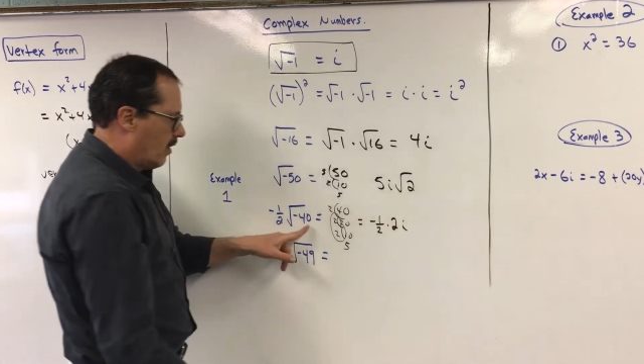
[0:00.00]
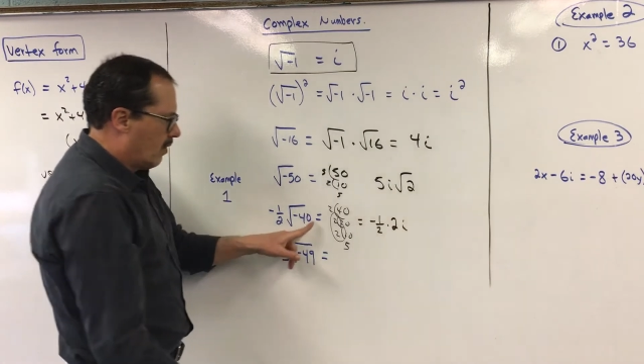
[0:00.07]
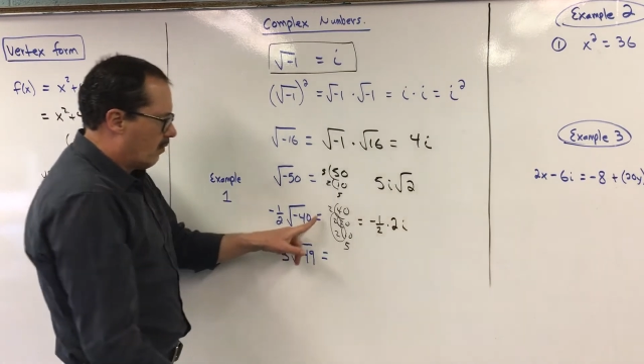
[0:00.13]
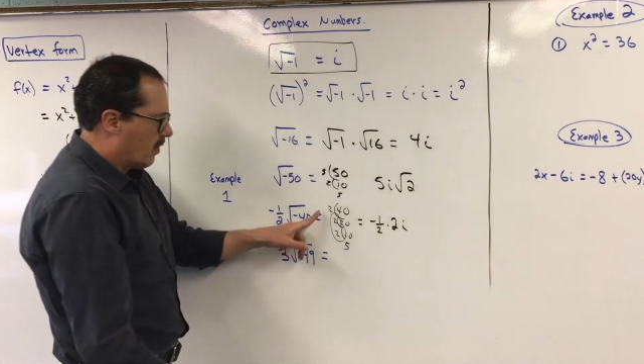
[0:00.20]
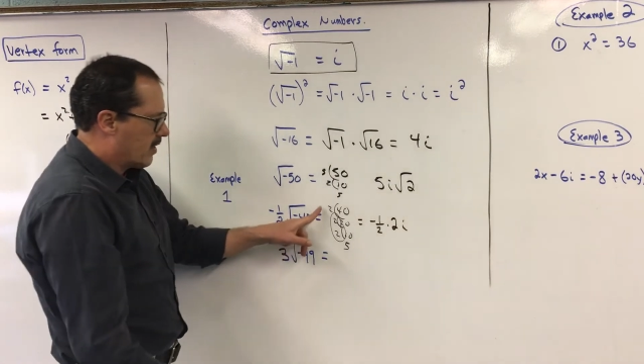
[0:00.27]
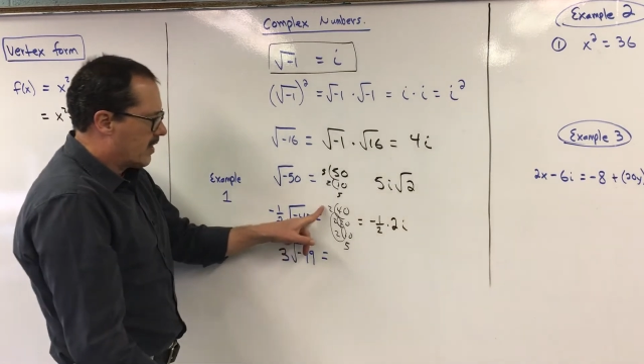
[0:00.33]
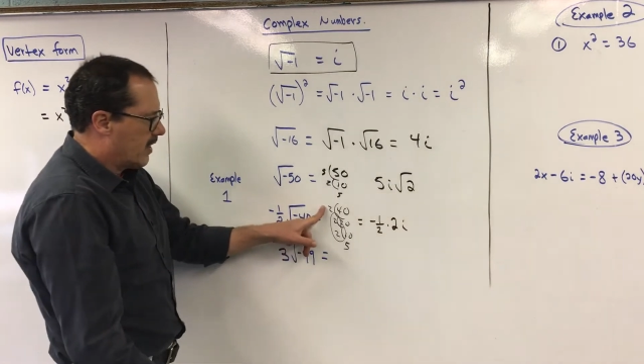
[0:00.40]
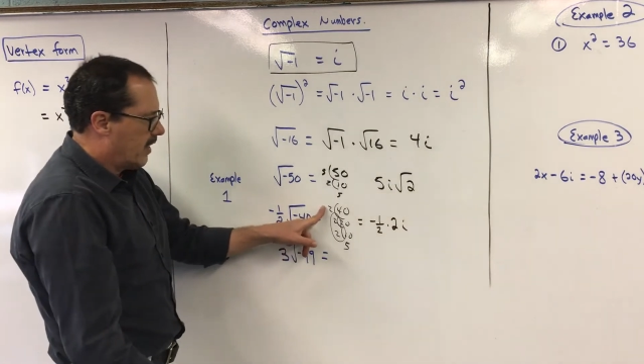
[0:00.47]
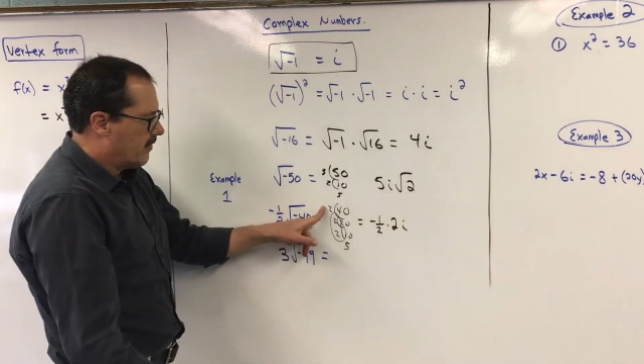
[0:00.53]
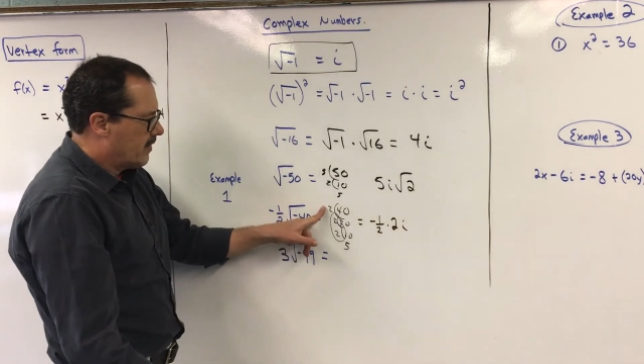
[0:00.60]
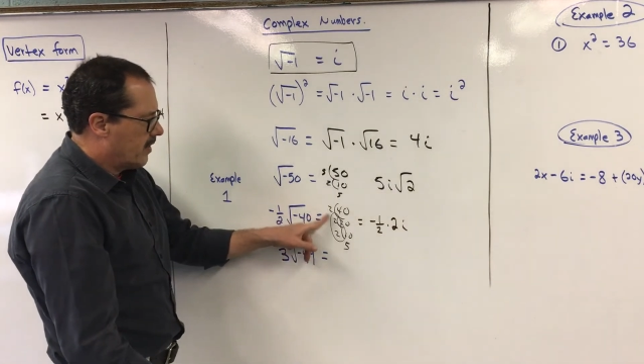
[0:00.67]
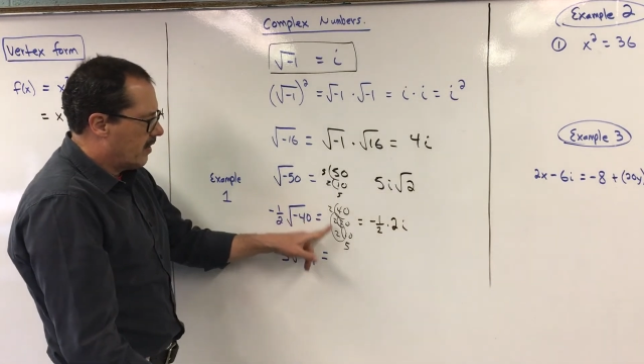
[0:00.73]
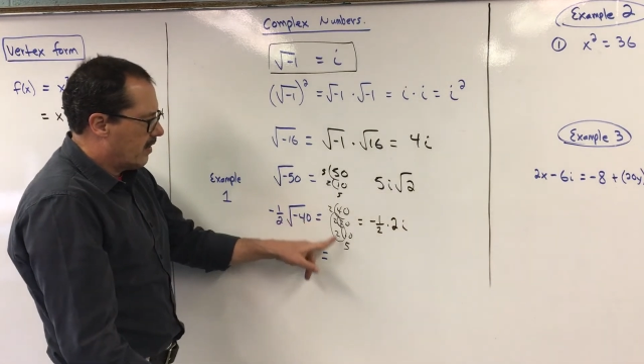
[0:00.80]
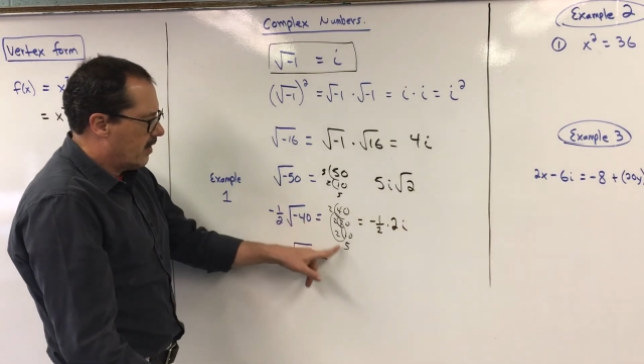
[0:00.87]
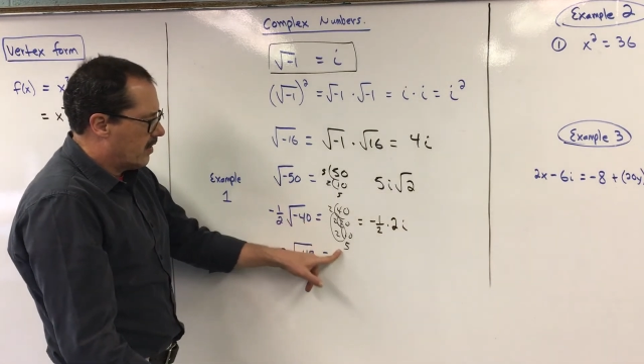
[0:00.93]
What's left
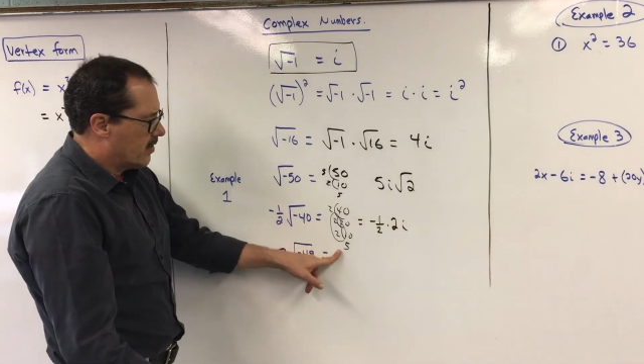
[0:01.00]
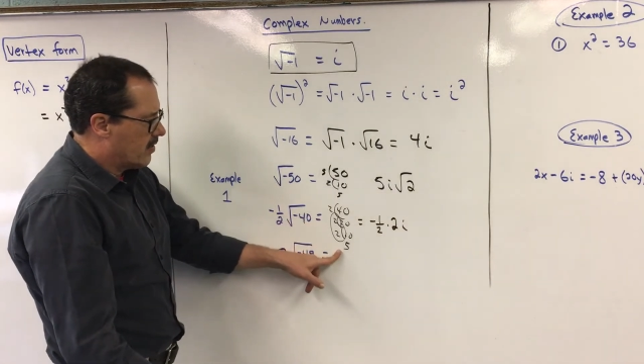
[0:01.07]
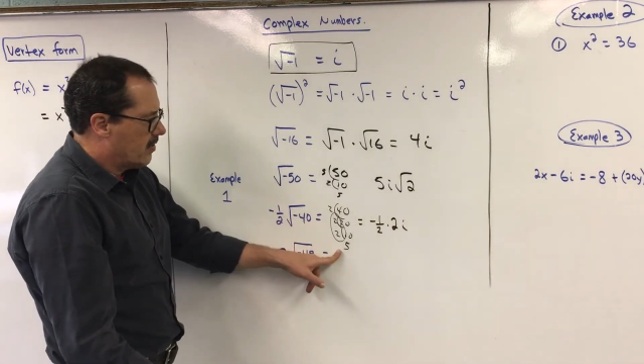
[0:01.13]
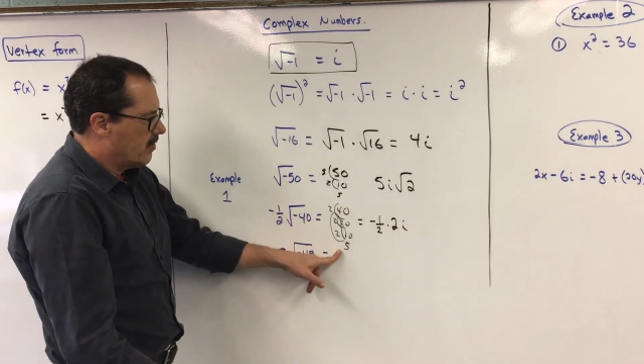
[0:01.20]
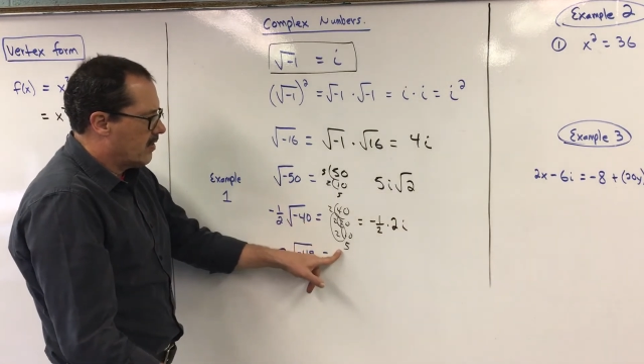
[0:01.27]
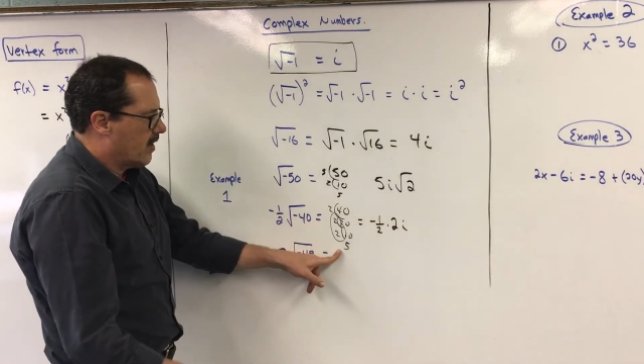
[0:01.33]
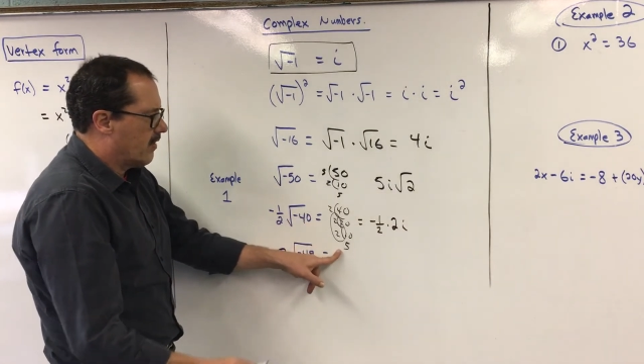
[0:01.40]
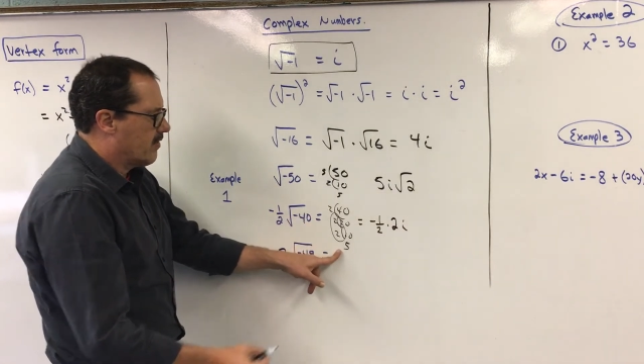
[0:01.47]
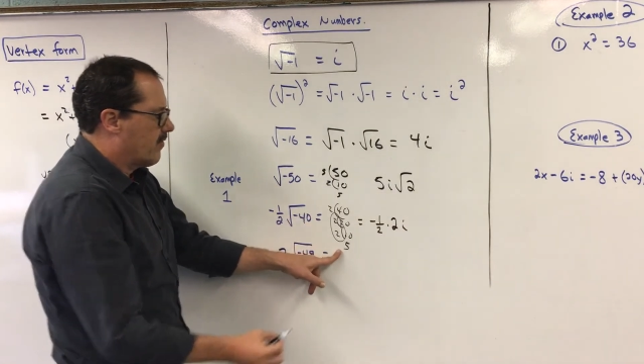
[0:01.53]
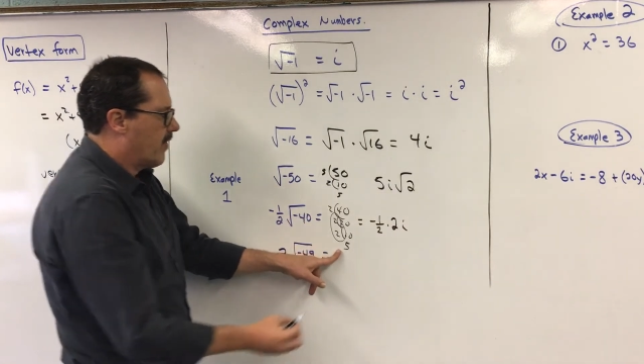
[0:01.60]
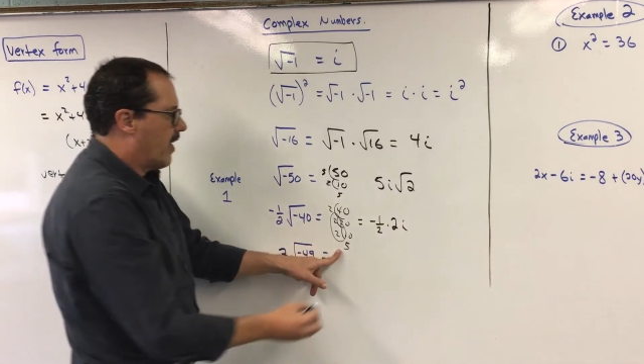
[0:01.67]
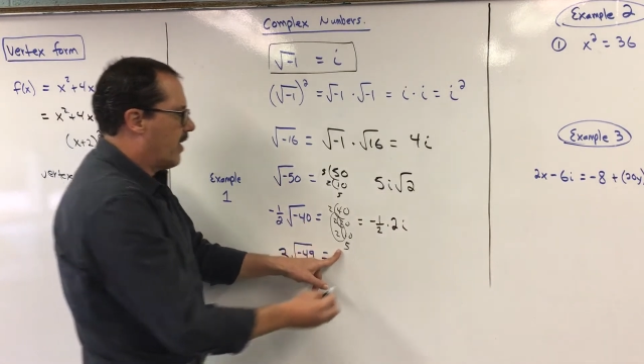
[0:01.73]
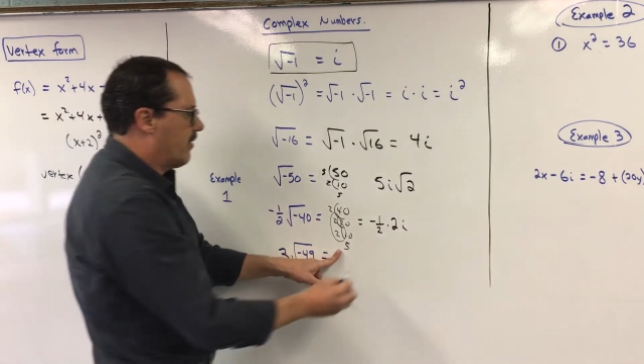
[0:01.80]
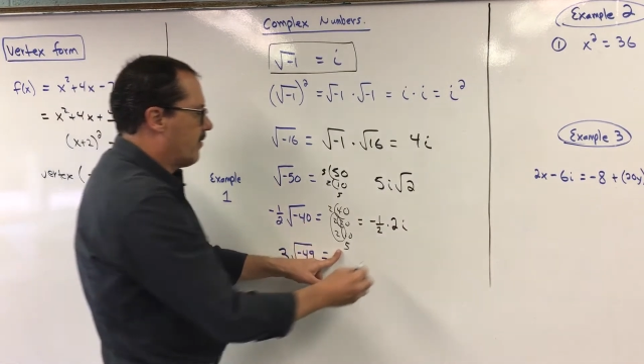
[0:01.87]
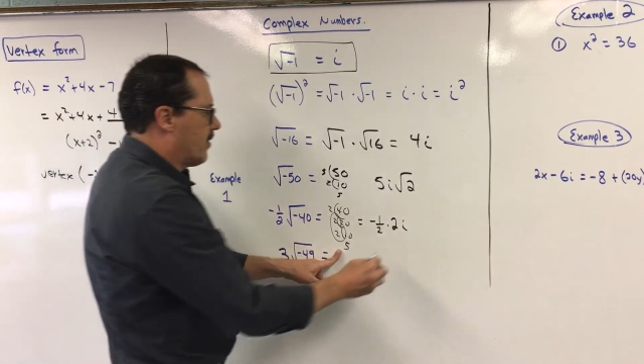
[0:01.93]
in is 2 times
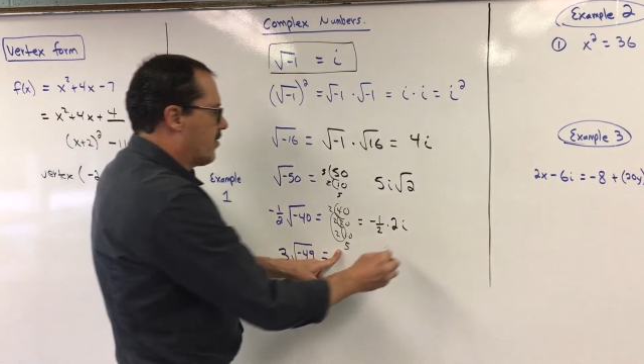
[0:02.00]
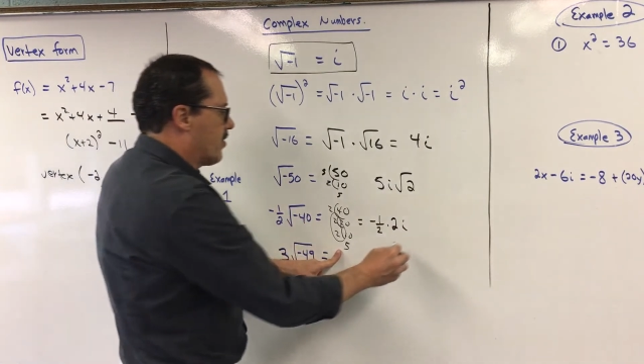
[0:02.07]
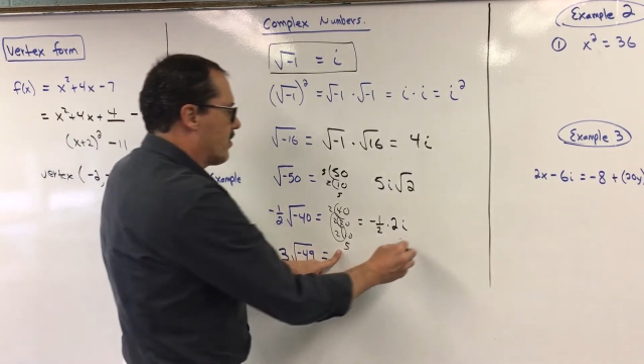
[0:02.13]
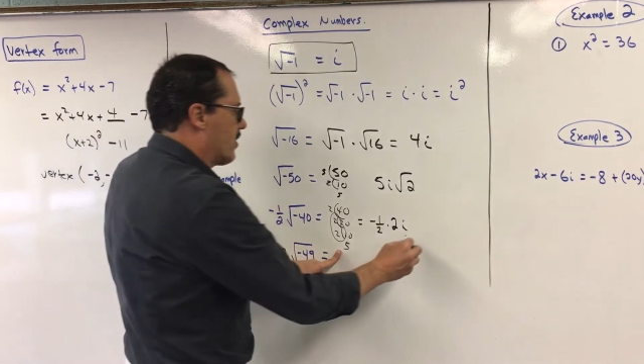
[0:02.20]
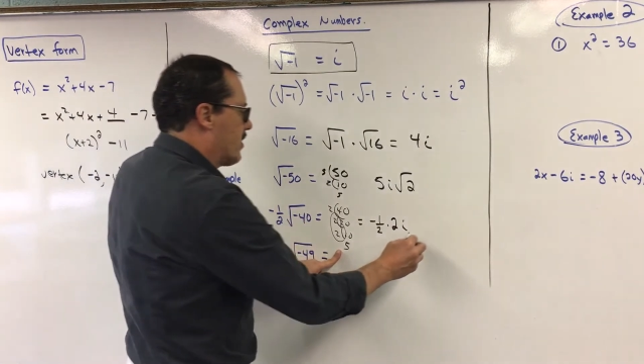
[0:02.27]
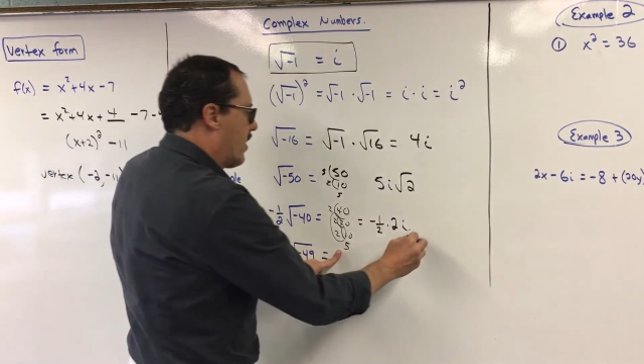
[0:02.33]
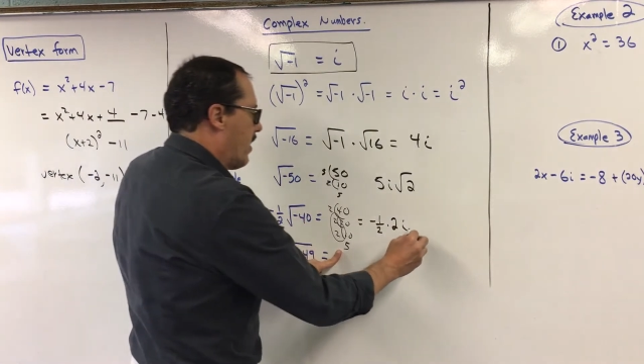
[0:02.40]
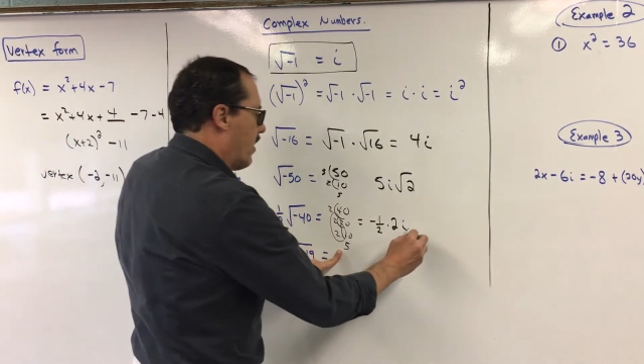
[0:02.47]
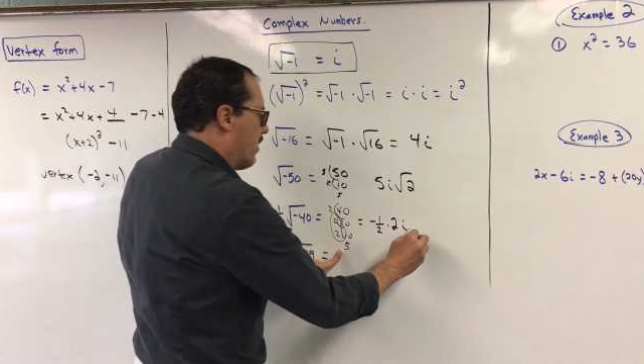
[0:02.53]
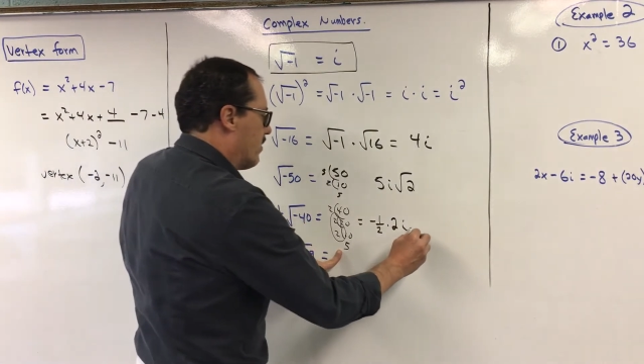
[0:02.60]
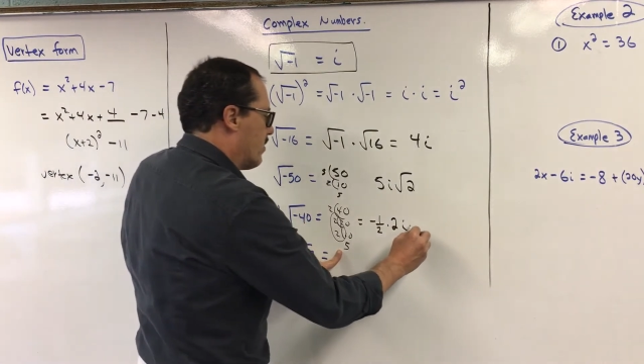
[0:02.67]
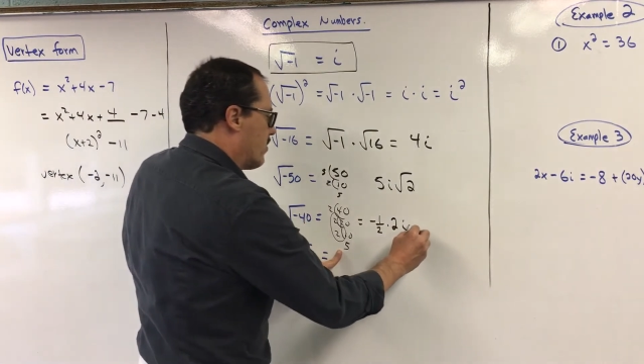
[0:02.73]
5, which is 10.